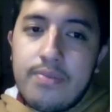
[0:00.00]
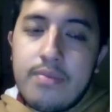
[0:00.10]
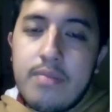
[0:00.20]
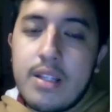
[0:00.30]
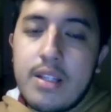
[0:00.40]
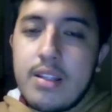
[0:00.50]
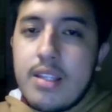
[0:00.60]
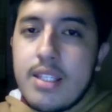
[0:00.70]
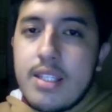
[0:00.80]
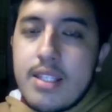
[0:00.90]
But
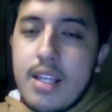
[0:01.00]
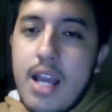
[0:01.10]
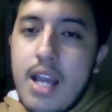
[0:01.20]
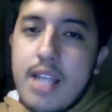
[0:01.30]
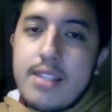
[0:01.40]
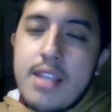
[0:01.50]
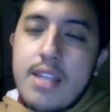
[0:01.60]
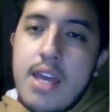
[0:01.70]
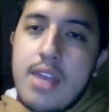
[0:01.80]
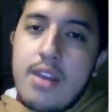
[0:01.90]
this has
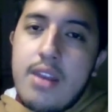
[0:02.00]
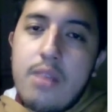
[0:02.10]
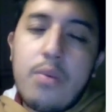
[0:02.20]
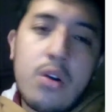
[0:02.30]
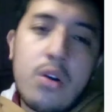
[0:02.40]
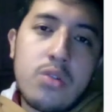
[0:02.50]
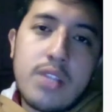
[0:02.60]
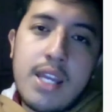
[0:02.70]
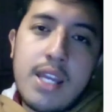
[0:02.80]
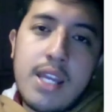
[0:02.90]
their pros
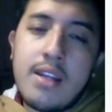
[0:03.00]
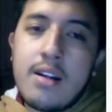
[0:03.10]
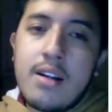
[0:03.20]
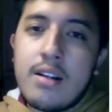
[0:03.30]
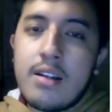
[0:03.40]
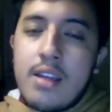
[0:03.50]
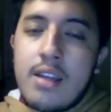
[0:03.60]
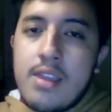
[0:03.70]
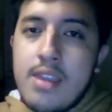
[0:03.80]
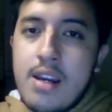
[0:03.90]
and
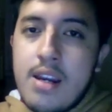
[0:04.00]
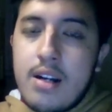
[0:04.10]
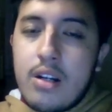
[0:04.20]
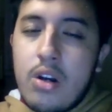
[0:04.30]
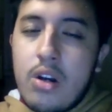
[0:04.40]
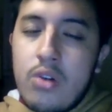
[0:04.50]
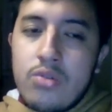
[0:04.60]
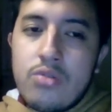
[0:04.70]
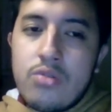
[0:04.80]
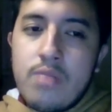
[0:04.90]
their
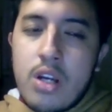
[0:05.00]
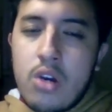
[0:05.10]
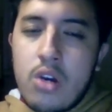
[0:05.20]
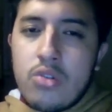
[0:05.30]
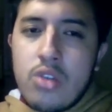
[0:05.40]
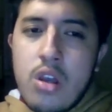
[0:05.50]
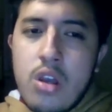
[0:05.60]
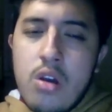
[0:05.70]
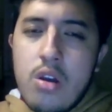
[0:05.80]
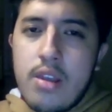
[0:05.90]
cons because
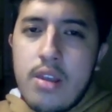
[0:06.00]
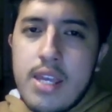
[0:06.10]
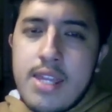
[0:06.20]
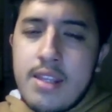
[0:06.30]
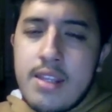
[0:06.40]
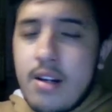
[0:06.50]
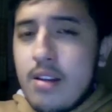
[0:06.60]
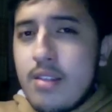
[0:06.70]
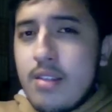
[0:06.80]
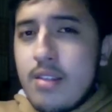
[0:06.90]
in the
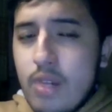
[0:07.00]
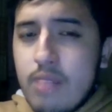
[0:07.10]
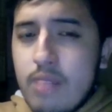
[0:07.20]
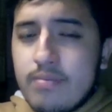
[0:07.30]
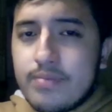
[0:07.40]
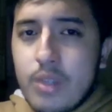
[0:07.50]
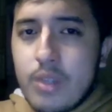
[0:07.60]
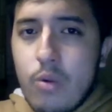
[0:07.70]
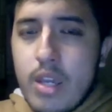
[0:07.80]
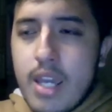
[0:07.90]
narrative way,
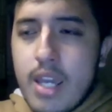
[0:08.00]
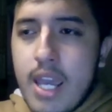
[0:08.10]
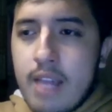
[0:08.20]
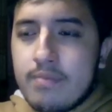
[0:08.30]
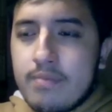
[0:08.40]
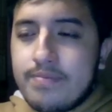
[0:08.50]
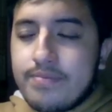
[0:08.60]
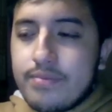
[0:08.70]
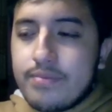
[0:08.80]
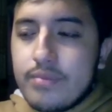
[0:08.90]
we can
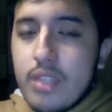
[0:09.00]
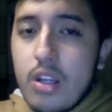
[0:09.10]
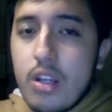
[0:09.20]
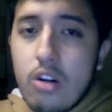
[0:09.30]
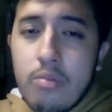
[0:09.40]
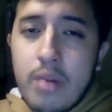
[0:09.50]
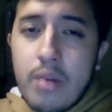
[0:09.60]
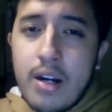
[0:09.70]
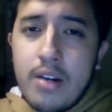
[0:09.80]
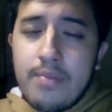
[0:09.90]

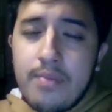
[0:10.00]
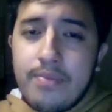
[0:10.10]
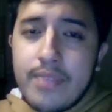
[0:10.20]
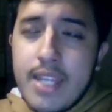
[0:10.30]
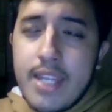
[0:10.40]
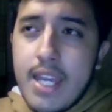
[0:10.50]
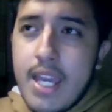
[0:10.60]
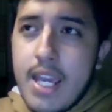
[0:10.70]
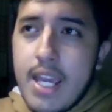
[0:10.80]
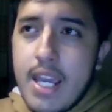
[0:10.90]
compare
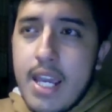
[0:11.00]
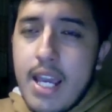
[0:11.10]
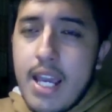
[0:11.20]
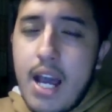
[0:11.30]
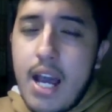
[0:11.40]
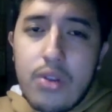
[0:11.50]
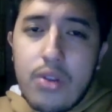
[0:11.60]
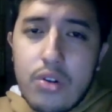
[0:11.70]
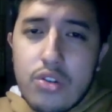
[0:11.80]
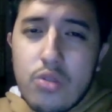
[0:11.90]

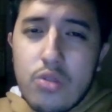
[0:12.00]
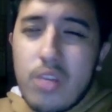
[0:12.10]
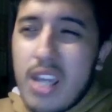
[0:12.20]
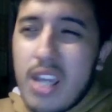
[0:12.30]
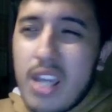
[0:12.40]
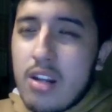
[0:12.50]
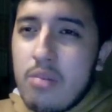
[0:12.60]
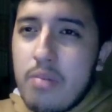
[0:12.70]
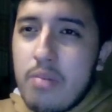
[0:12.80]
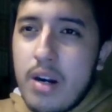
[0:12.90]
authors, we can
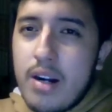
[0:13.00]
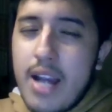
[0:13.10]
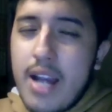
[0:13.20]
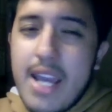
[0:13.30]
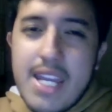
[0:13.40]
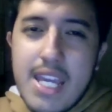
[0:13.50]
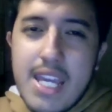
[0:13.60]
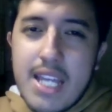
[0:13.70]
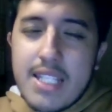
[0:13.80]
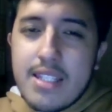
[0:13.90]
compare
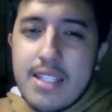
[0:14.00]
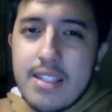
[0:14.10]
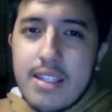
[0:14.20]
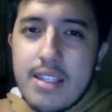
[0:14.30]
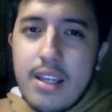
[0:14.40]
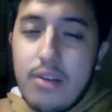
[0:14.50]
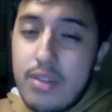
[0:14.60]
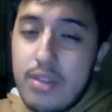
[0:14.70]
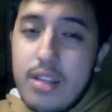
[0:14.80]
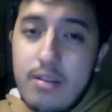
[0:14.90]
ideas of
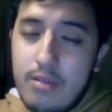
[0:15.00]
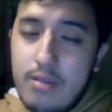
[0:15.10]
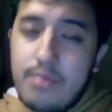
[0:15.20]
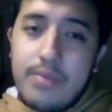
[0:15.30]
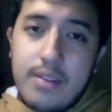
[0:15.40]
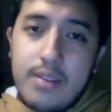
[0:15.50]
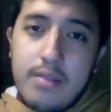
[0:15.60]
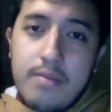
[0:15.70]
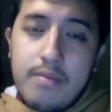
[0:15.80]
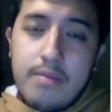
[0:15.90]
the
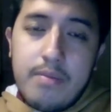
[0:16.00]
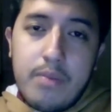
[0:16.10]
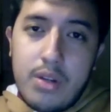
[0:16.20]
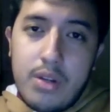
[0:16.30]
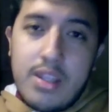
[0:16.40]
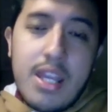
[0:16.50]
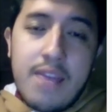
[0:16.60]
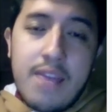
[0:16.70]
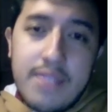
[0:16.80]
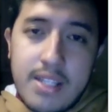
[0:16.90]
putting the
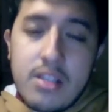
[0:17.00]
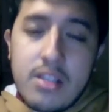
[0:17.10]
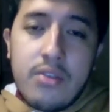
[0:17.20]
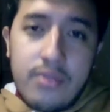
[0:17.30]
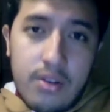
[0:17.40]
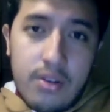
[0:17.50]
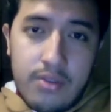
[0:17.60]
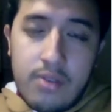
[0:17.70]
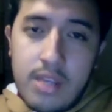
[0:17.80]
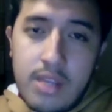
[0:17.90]
emphasis
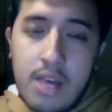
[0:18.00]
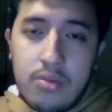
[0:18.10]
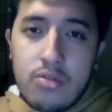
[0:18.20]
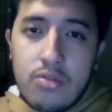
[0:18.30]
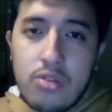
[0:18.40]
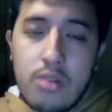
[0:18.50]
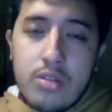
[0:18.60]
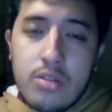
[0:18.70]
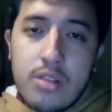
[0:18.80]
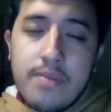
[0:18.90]
of the authors,
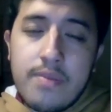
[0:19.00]
obviously,